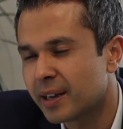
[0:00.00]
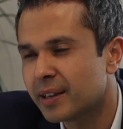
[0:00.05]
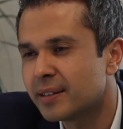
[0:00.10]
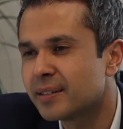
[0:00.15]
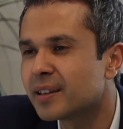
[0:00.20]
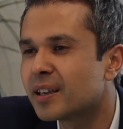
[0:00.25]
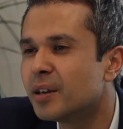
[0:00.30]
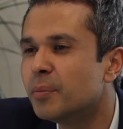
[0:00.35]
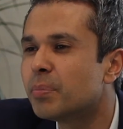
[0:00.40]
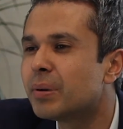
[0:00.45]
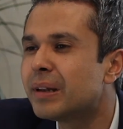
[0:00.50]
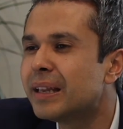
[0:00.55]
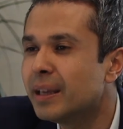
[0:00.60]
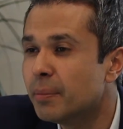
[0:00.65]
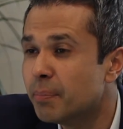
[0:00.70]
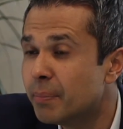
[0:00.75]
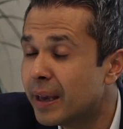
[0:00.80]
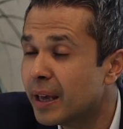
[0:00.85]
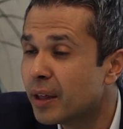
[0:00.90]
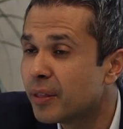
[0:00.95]
is a complete
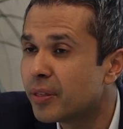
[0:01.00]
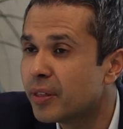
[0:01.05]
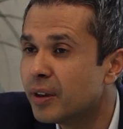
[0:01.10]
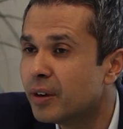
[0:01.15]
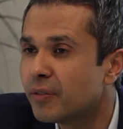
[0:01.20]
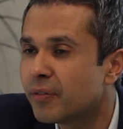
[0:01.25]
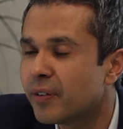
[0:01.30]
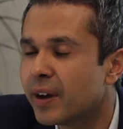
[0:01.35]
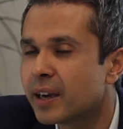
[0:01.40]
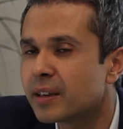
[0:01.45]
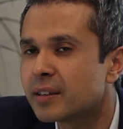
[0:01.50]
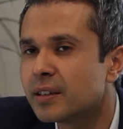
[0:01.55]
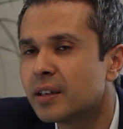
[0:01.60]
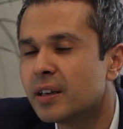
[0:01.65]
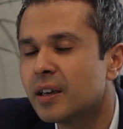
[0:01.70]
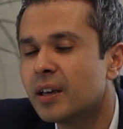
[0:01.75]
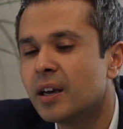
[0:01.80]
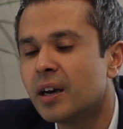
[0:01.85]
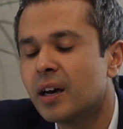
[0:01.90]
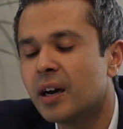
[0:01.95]
myth. And in fact,
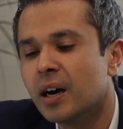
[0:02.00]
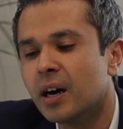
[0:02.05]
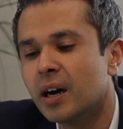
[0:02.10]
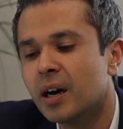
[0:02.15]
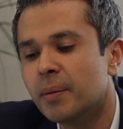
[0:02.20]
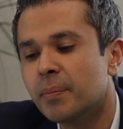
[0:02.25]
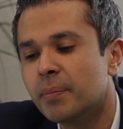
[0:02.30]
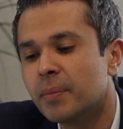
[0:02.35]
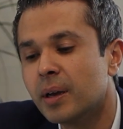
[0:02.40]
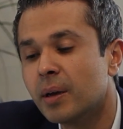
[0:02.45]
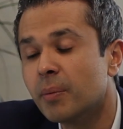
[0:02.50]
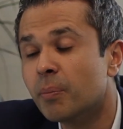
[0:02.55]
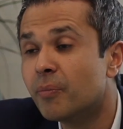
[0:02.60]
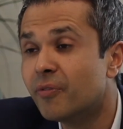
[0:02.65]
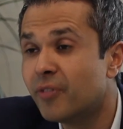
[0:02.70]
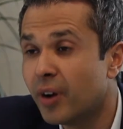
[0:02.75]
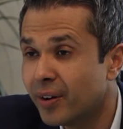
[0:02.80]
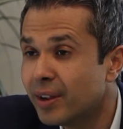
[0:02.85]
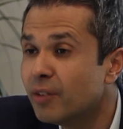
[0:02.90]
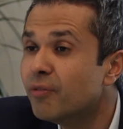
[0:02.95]

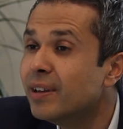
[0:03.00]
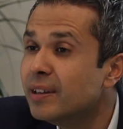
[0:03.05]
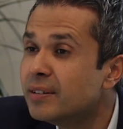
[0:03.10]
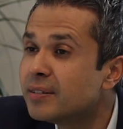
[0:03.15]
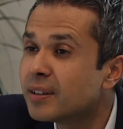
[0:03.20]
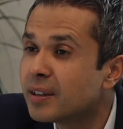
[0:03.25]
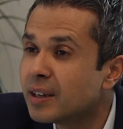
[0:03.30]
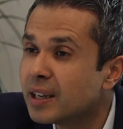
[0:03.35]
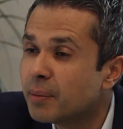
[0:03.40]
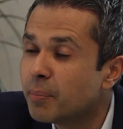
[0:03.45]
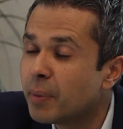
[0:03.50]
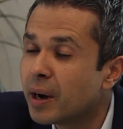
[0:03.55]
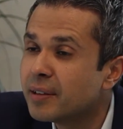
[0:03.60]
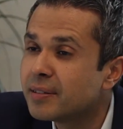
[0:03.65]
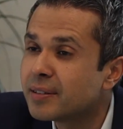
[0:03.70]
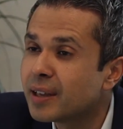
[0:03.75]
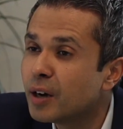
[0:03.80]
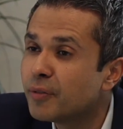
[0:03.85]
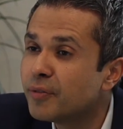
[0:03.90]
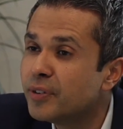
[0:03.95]
very recently,
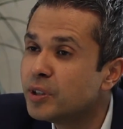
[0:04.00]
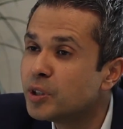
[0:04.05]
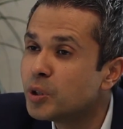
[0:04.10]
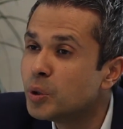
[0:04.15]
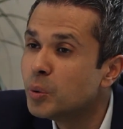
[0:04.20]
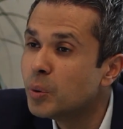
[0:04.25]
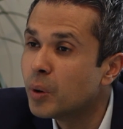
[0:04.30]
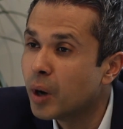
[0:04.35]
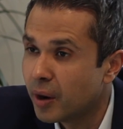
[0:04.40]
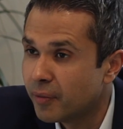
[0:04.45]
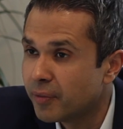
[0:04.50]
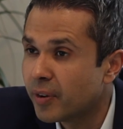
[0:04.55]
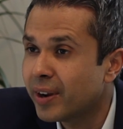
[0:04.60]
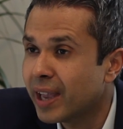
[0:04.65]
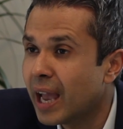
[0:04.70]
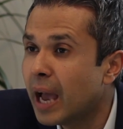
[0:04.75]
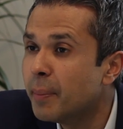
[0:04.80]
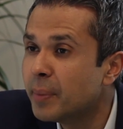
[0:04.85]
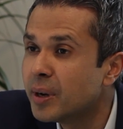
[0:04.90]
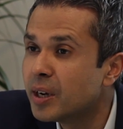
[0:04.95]
myself and two very
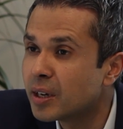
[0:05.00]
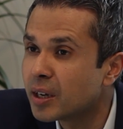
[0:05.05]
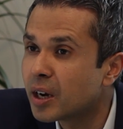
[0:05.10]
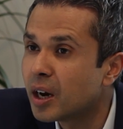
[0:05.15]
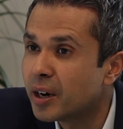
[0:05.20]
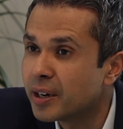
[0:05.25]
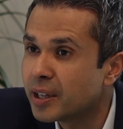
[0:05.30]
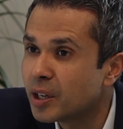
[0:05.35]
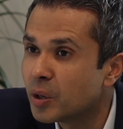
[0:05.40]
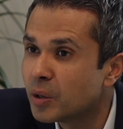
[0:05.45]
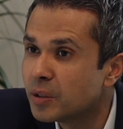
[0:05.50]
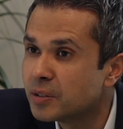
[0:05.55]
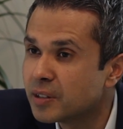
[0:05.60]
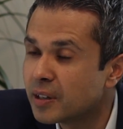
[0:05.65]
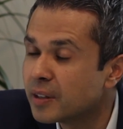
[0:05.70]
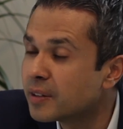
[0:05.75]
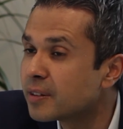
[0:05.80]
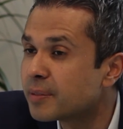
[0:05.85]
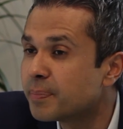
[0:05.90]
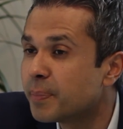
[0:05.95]
eminent
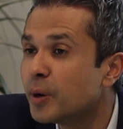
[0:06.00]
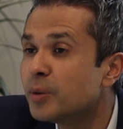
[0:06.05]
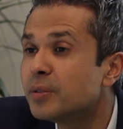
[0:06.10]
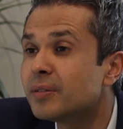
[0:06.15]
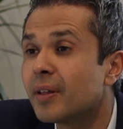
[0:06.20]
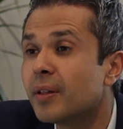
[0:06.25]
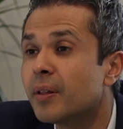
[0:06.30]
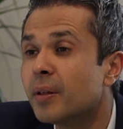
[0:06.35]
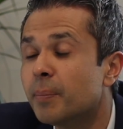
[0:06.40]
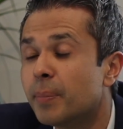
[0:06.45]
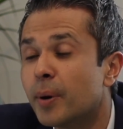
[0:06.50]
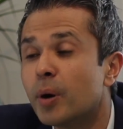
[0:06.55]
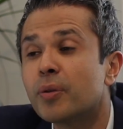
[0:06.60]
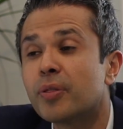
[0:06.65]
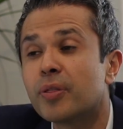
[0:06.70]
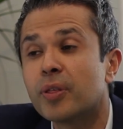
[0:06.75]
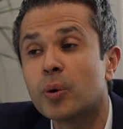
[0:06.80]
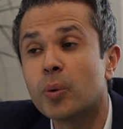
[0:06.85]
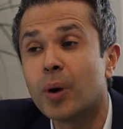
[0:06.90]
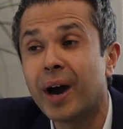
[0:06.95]
cardiologists, both
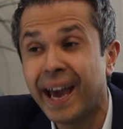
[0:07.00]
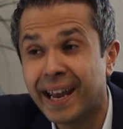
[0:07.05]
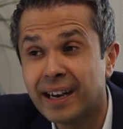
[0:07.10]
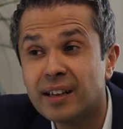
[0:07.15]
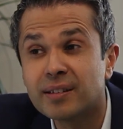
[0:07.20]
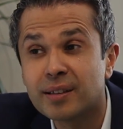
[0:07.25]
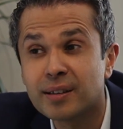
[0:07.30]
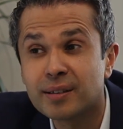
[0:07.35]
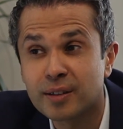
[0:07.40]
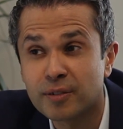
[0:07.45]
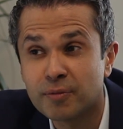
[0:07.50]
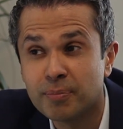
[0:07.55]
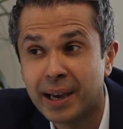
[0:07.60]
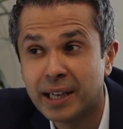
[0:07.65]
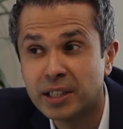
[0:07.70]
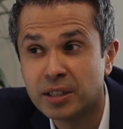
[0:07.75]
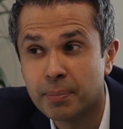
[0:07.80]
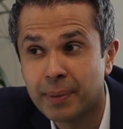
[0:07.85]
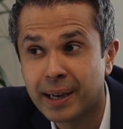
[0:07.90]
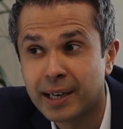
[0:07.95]
who are editors of major
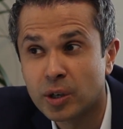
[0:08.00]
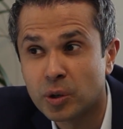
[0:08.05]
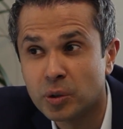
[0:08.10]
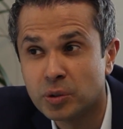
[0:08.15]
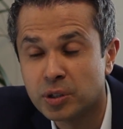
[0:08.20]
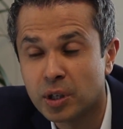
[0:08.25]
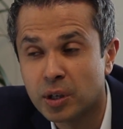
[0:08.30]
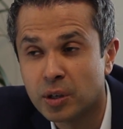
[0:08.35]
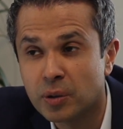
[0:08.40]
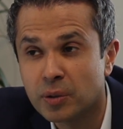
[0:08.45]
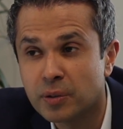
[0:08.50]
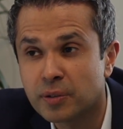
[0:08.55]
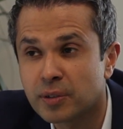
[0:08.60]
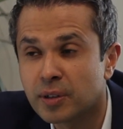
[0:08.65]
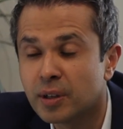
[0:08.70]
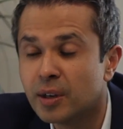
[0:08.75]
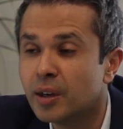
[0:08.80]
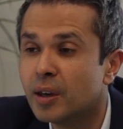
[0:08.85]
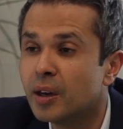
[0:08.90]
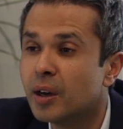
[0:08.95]
medical journals.
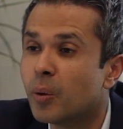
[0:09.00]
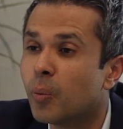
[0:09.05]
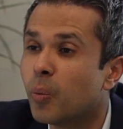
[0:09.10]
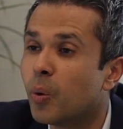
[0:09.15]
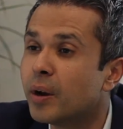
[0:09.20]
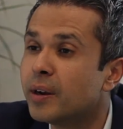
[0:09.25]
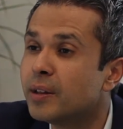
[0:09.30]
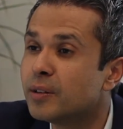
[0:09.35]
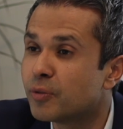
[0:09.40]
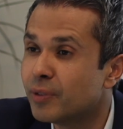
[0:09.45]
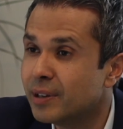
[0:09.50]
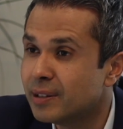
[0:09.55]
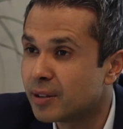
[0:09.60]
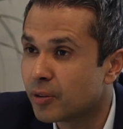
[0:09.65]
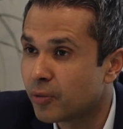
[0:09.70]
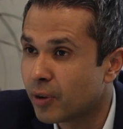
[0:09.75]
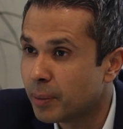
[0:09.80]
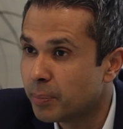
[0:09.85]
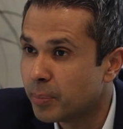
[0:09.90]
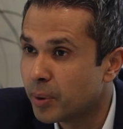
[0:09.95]
One is
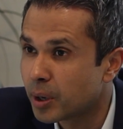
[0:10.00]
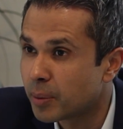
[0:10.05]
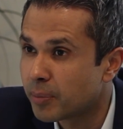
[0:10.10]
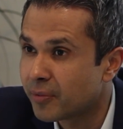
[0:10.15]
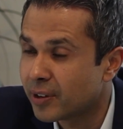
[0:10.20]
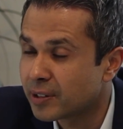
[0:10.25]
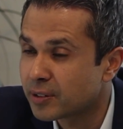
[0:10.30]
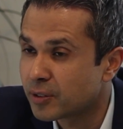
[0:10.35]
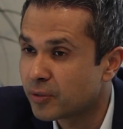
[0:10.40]
Professor